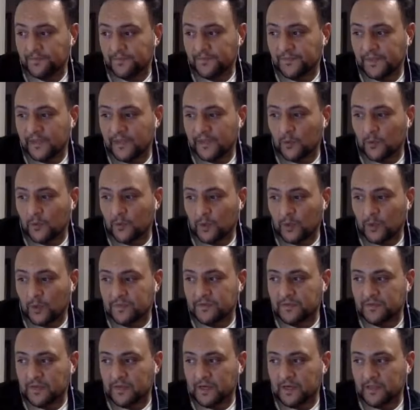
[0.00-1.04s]

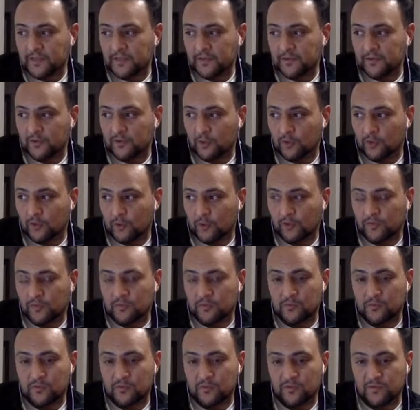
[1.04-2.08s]
website called
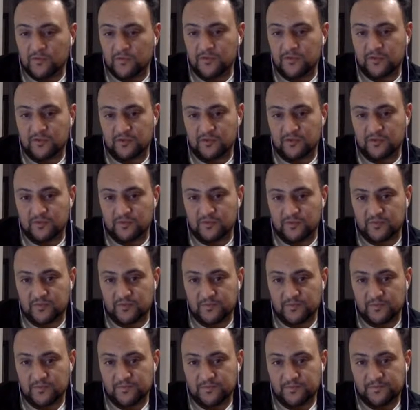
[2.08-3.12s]
MovieTube,
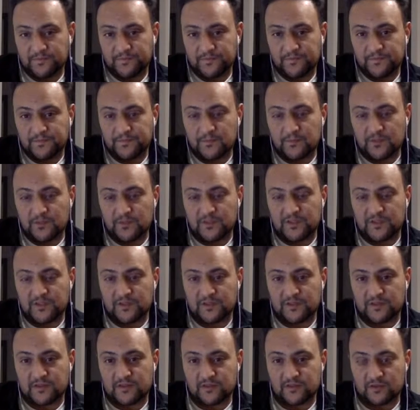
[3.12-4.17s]
which is a
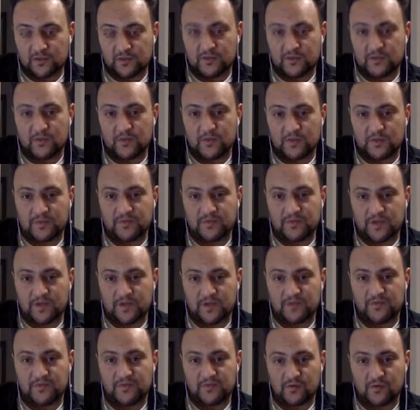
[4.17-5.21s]
streaming website
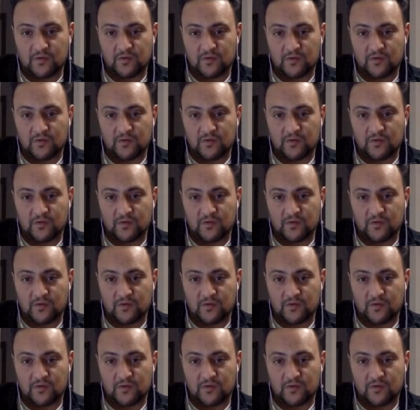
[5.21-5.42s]
for